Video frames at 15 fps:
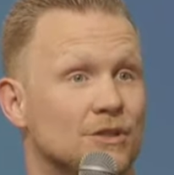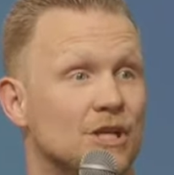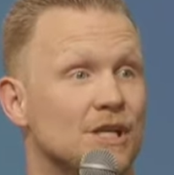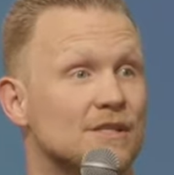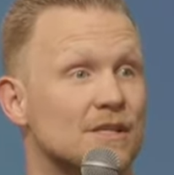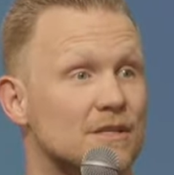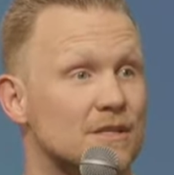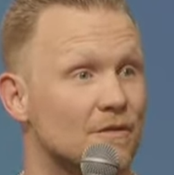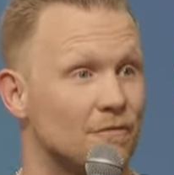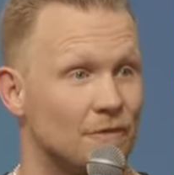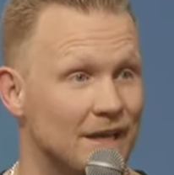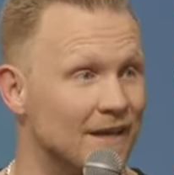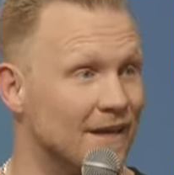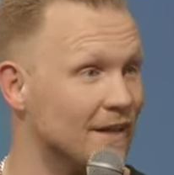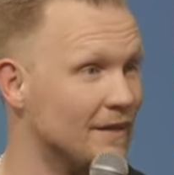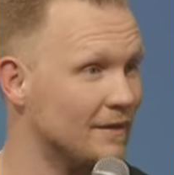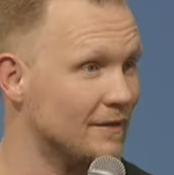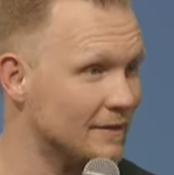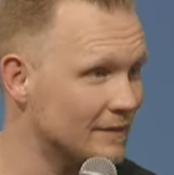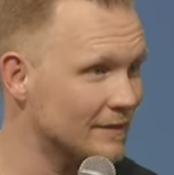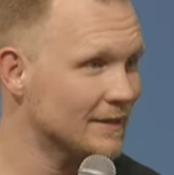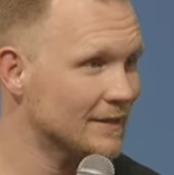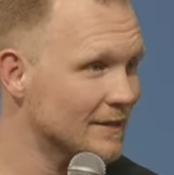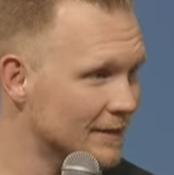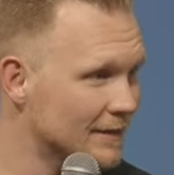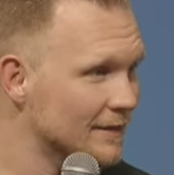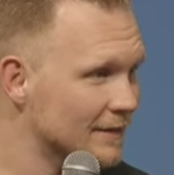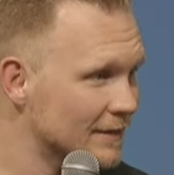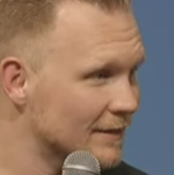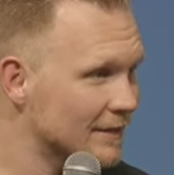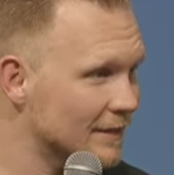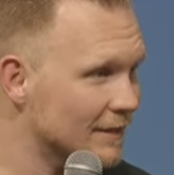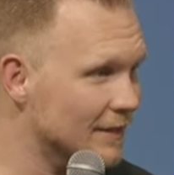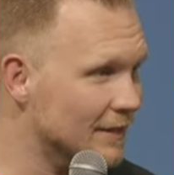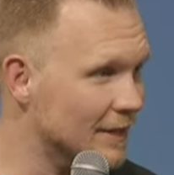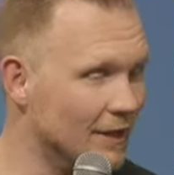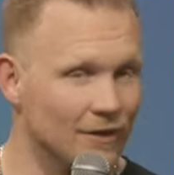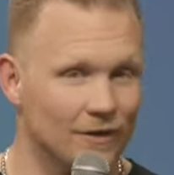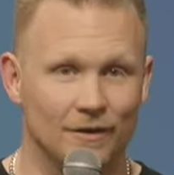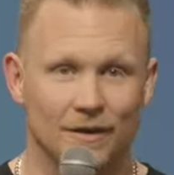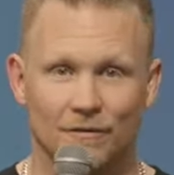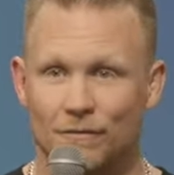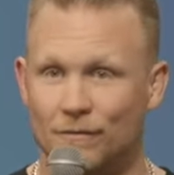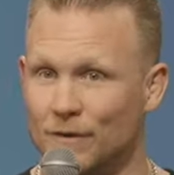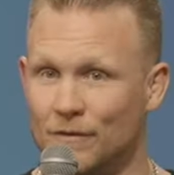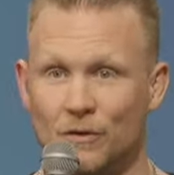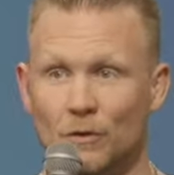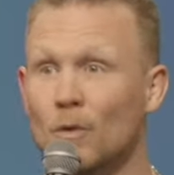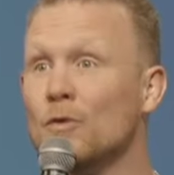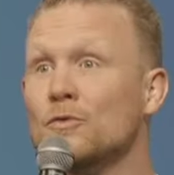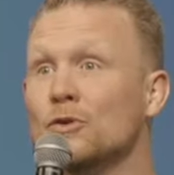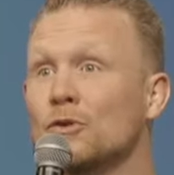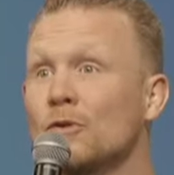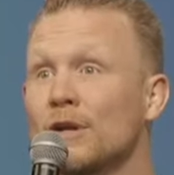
Jesus defeated. You know, if, if you won't